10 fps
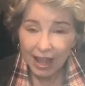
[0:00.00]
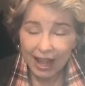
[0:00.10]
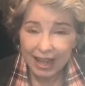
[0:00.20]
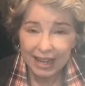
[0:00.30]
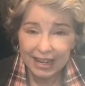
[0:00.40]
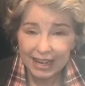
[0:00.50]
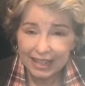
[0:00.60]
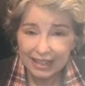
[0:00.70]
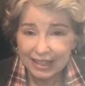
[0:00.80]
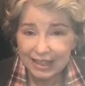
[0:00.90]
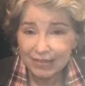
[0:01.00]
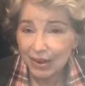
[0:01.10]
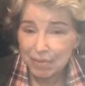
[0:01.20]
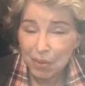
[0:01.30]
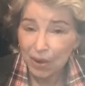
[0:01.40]
and live a
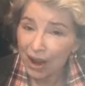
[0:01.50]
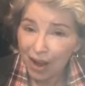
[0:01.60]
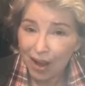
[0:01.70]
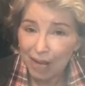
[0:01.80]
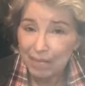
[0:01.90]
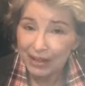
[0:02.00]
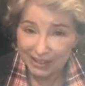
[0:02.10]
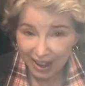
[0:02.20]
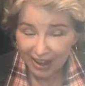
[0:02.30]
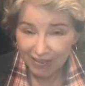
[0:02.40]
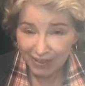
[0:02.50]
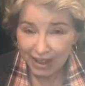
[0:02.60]
more calm life.